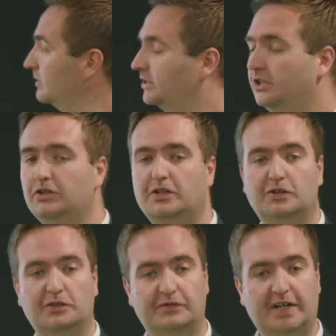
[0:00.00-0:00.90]

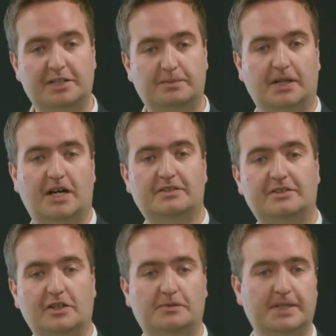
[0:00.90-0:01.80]
Google, Facebook are
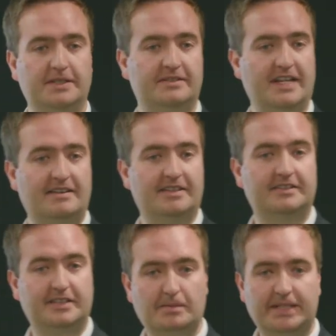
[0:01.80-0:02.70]
stopping sharing
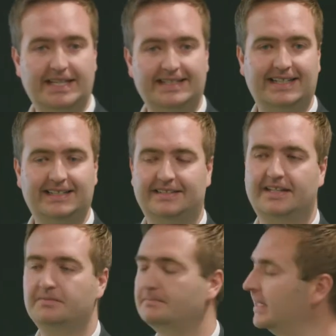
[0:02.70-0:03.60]
some of their data
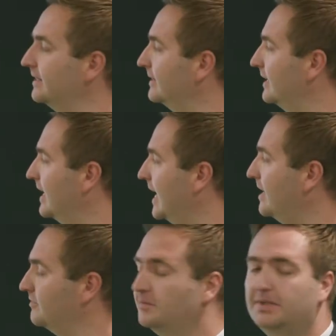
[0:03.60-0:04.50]
that makes
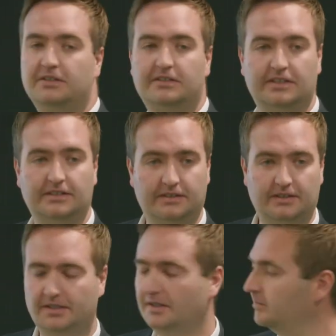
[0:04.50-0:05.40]
attribution
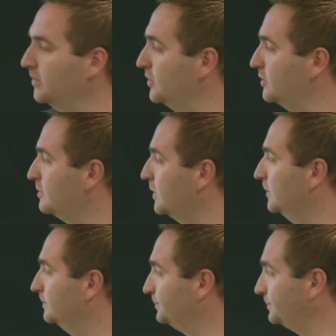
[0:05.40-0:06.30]

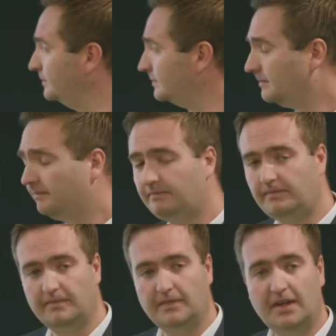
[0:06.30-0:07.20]
possible.
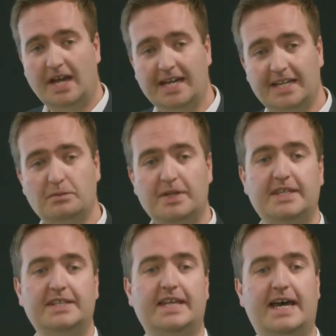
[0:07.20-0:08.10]
And then
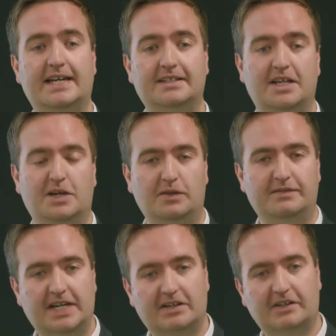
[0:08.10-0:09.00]
within that, we've
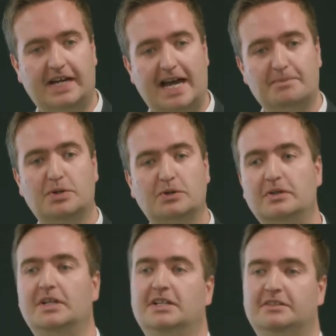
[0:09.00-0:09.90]
now got Apple
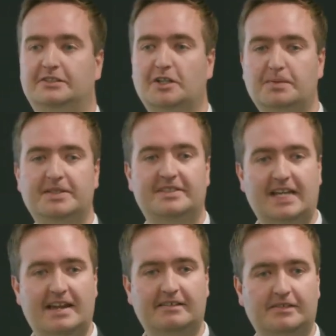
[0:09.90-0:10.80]
stopping
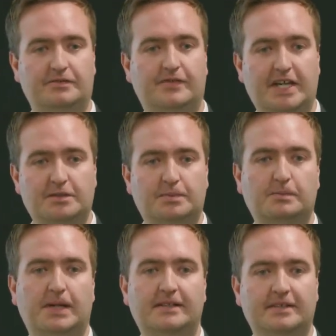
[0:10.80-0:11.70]
sharing Facebook,
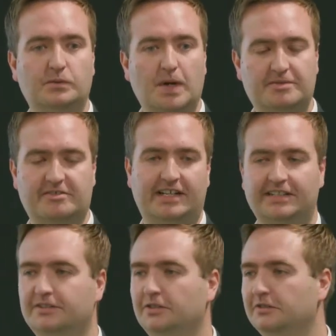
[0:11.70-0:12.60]
placing web
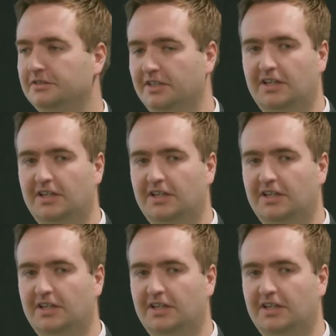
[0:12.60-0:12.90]
tracking tools